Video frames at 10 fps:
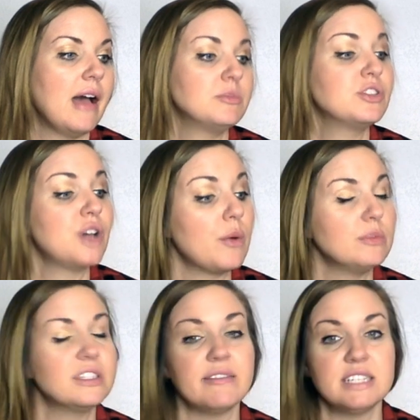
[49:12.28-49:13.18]
So
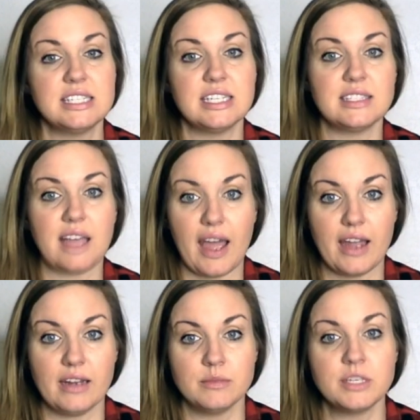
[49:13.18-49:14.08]
76
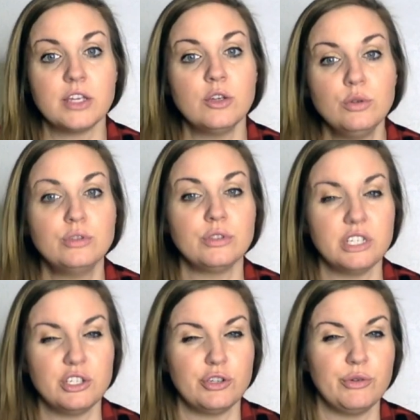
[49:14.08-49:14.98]
items. I
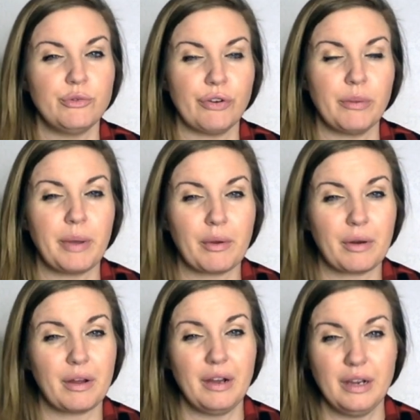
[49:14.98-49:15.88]
usually shoot for
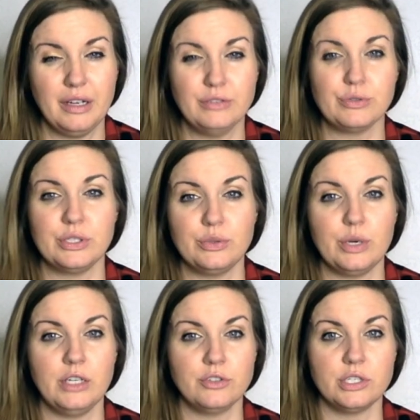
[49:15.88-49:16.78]
about 100 to
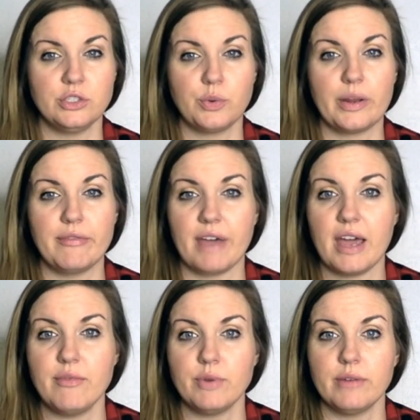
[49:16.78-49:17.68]

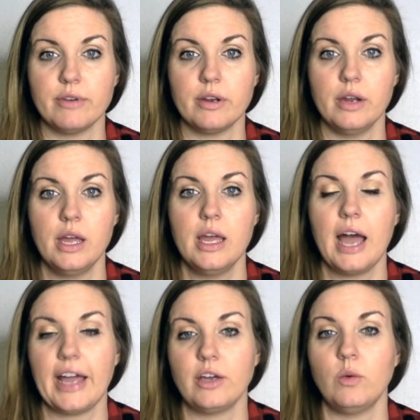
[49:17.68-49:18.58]
125 whenever
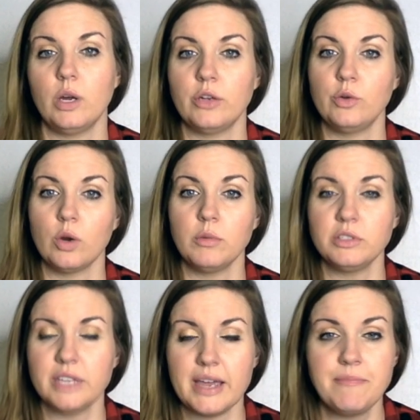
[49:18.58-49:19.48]
I go on a normal
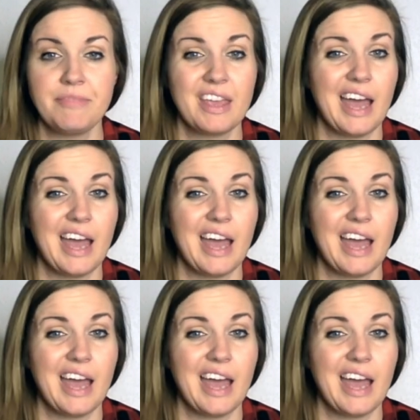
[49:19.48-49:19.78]
day.